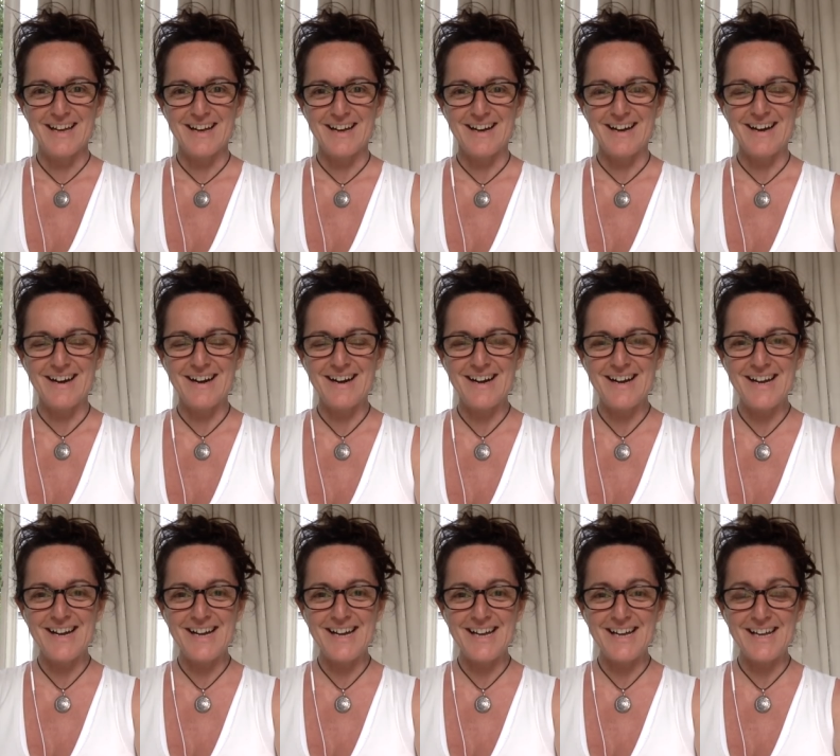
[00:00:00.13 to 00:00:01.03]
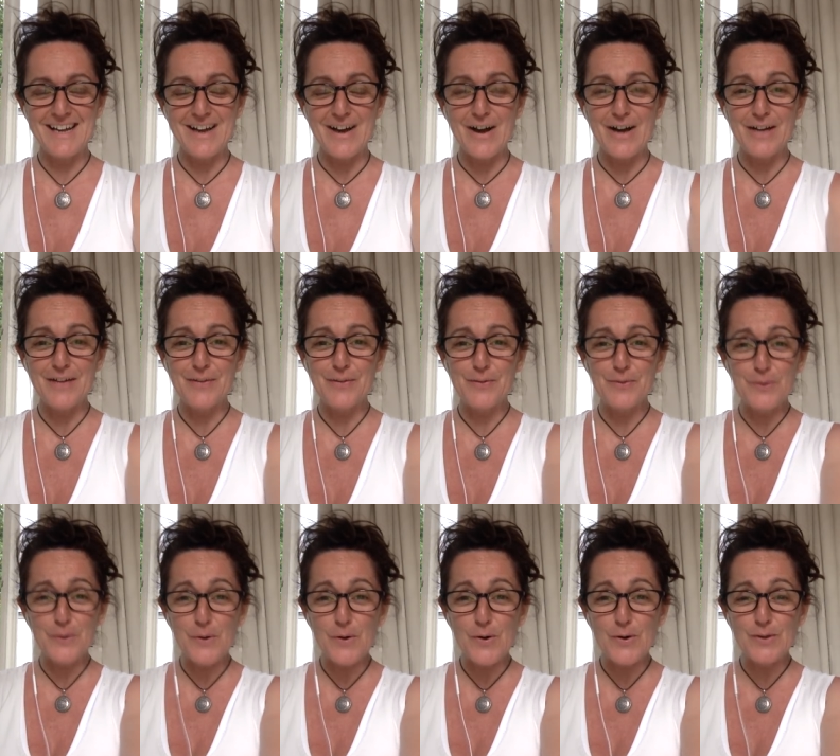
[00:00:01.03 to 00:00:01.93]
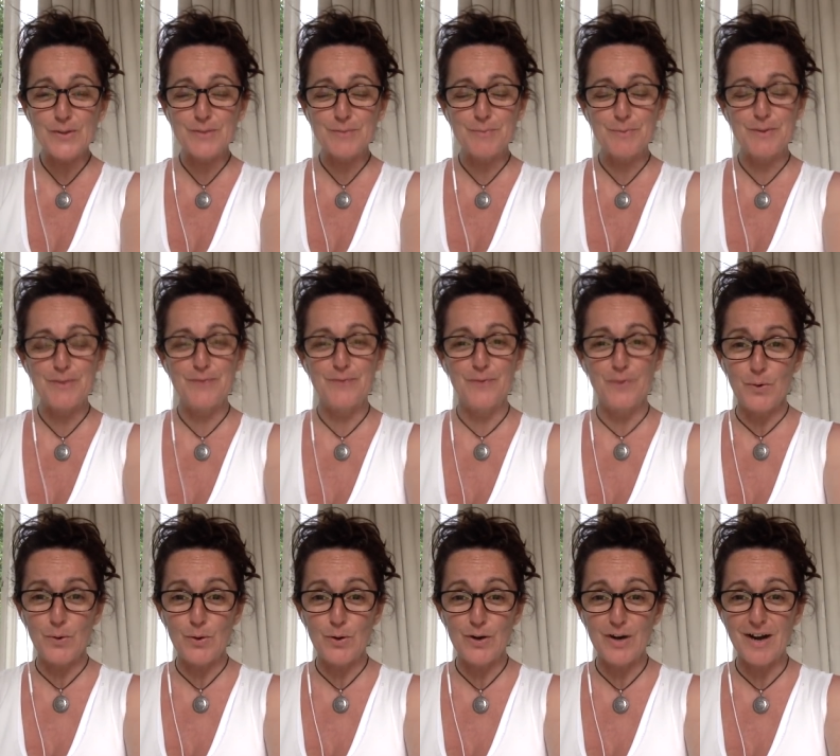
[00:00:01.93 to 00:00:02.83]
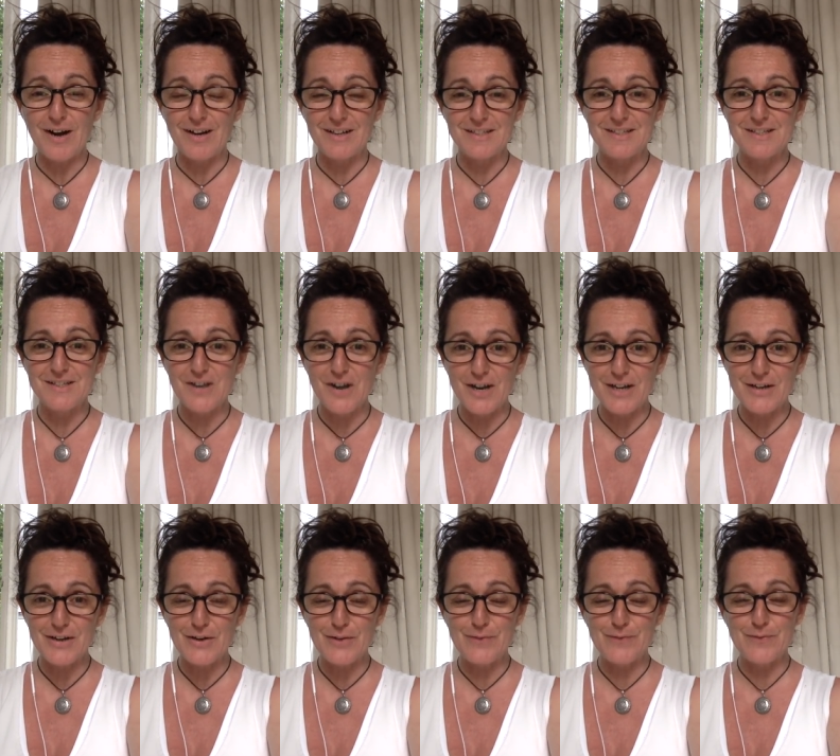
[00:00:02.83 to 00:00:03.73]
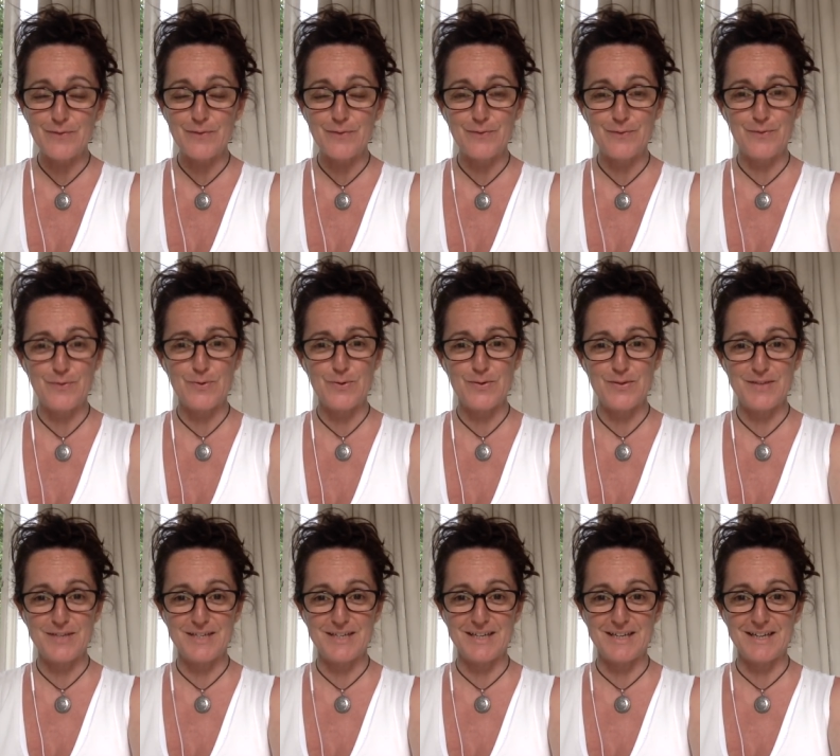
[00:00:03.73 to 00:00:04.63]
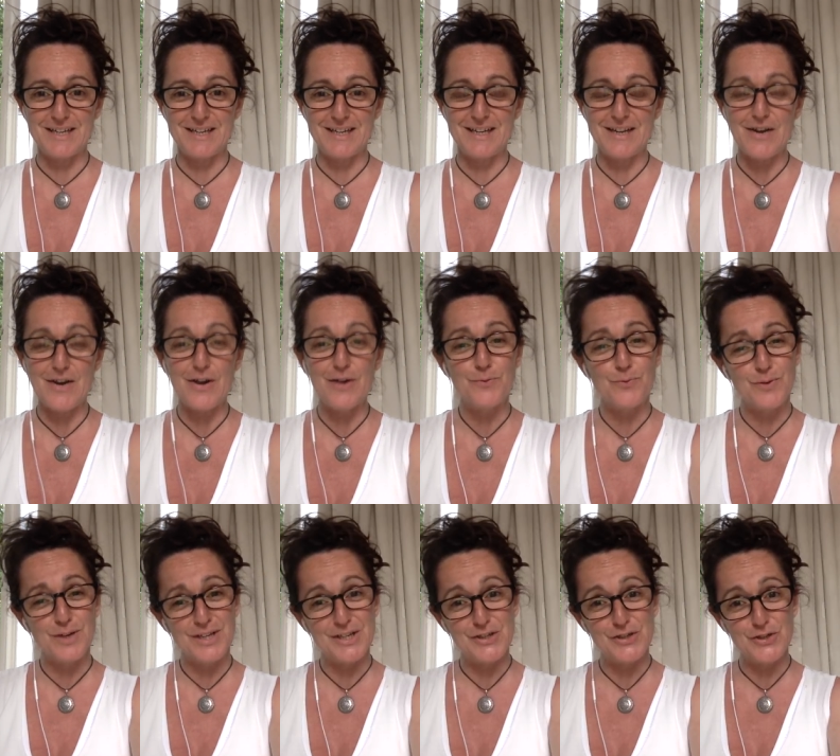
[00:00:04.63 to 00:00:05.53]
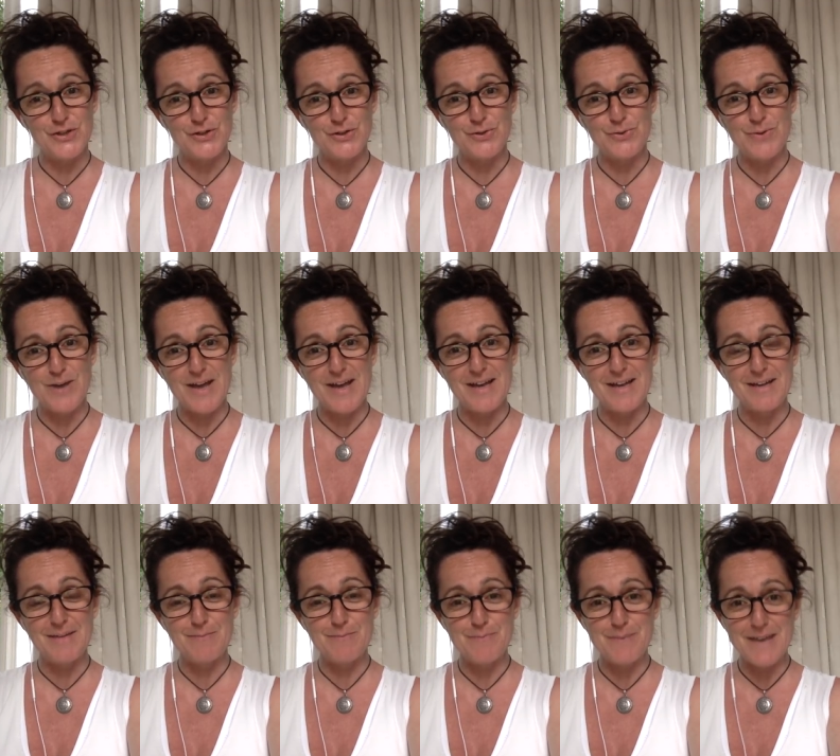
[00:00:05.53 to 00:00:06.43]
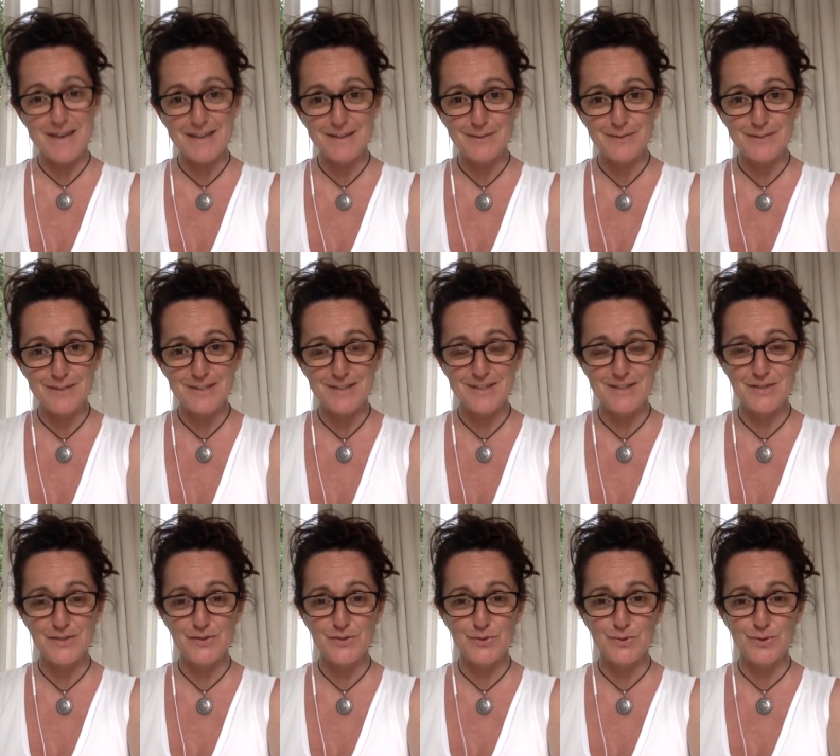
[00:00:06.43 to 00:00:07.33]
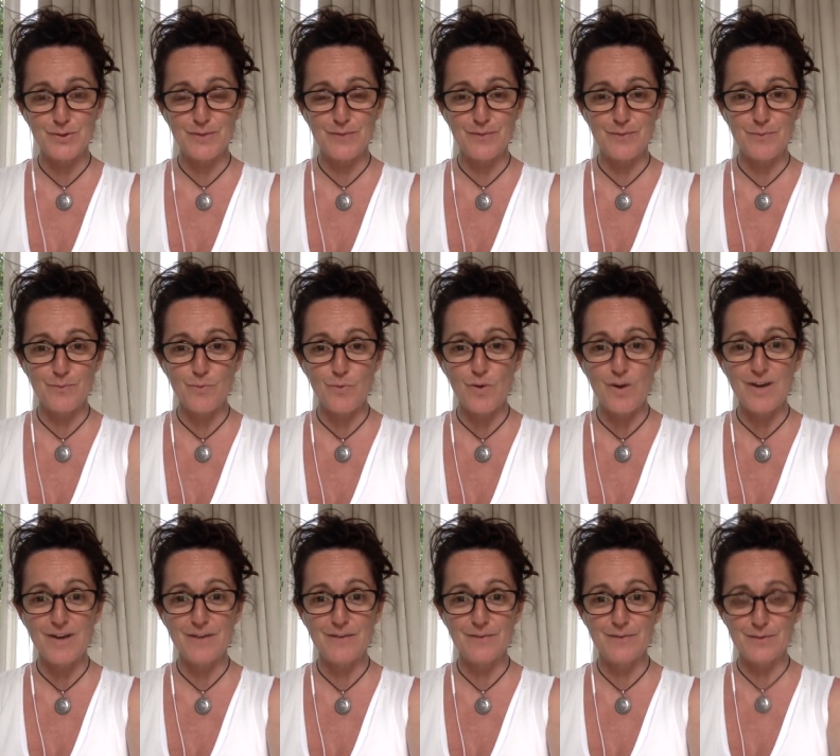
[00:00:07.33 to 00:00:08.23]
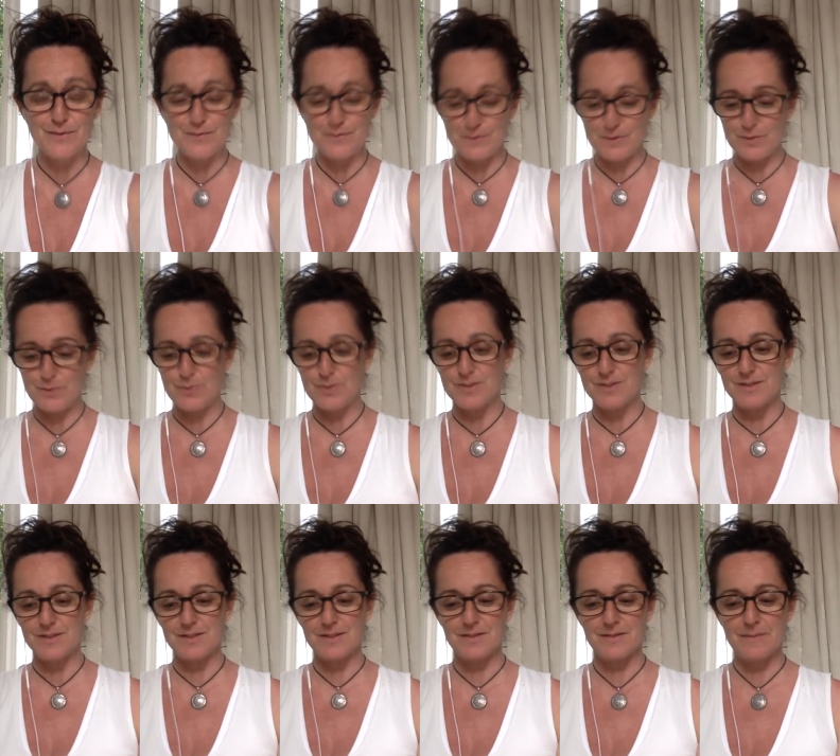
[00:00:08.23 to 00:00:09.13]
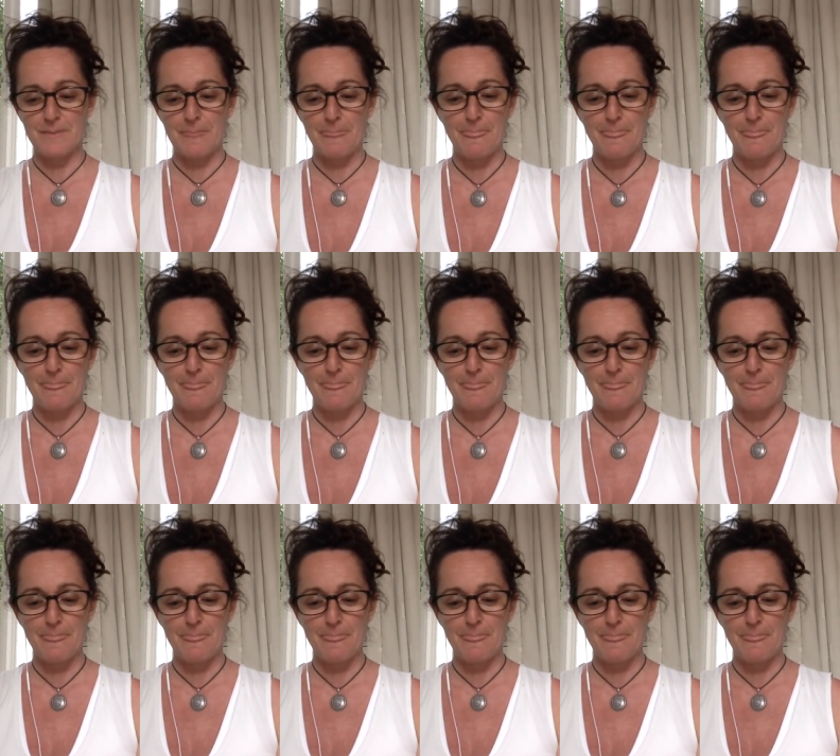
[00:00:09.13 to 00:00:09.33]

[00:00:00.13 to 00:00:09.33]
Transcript: Hi, I thought before I sign off for the day, I'd read you a manifesting story from one of the viewers.